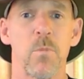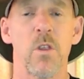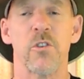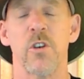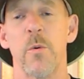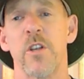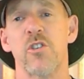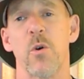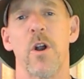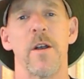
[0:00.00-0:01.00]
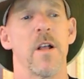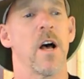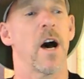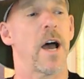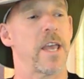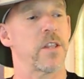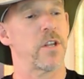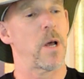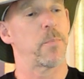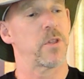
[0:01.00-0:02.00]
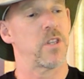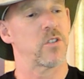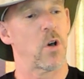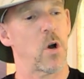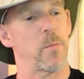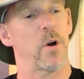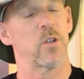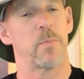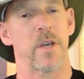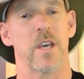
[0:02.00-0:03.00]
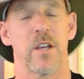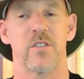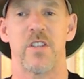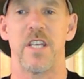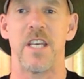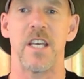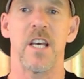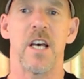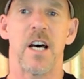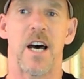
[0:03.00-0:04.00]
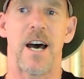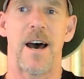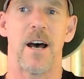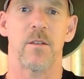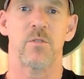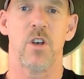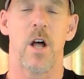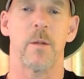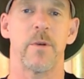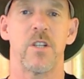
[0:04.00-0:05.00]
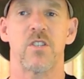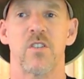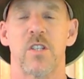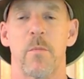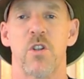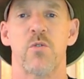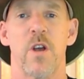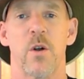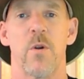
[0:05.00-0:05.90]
So in short, I ended up with these Oboz because the Solomon's and some of the trail